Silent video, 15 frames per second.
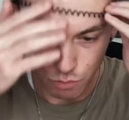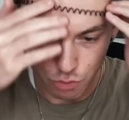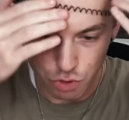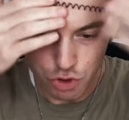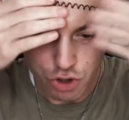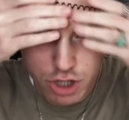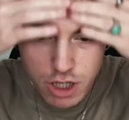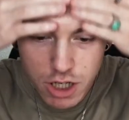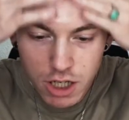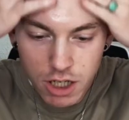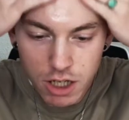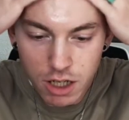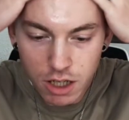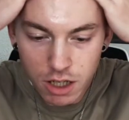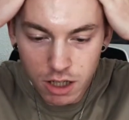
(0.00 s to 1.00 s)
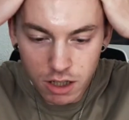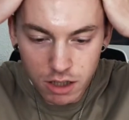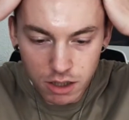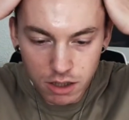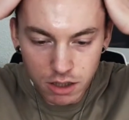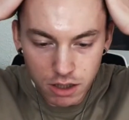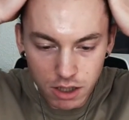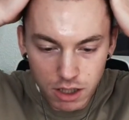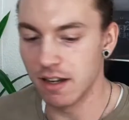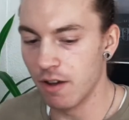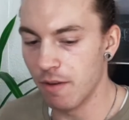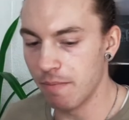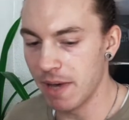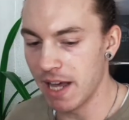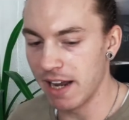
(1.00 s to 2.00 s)
Ugh. That's a
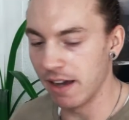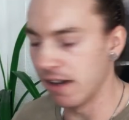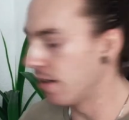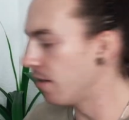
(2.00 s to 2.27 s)
lot better.